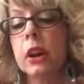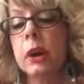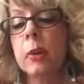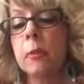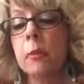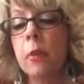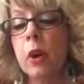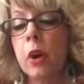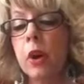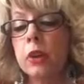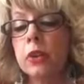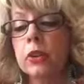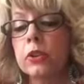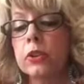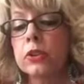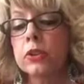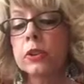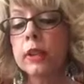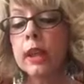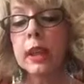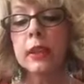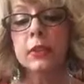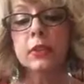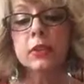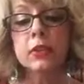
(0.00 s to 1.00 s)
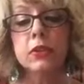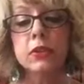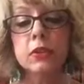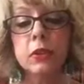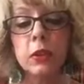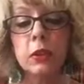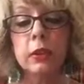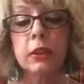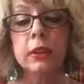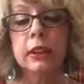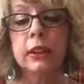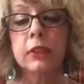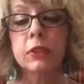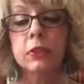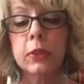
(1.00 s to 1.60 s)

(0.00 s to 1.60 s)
A martyr's death certainly